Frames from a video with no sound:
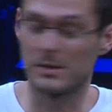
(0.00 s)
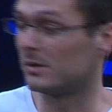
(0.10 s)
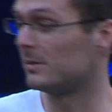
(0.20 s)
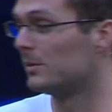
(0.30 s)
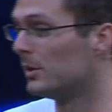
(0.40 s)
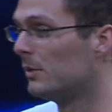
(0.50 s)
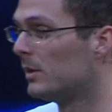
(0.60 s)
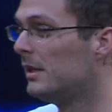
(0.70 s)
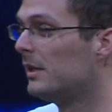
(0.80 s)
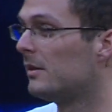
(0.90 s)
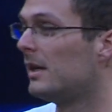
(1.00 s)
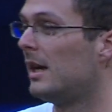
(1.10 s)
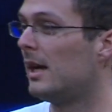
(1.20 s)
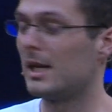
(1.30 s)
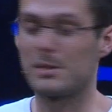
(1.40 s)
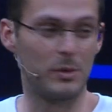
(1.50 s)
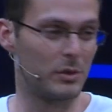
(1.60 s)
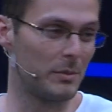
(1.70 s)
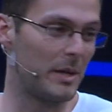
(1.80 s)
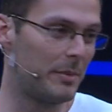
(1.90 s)
So during 1 year, I
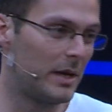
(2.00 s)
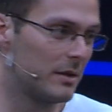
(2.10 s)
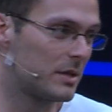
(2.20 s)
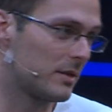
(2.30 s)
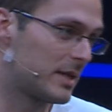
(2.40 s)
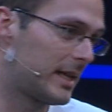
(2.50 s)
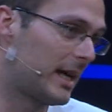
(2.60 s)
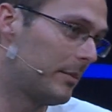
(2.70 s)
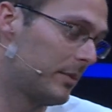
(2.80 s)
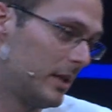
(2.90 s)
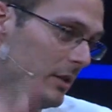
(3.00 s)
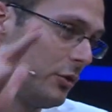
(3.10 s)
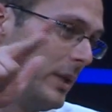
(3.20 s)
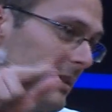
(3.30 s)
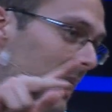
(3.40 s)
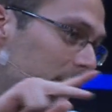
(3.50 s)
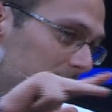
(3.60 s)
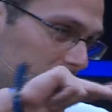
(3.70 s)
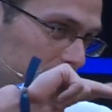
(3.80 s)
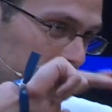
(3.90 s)
spoke to my parents on Skype 3
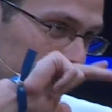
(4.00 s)
times.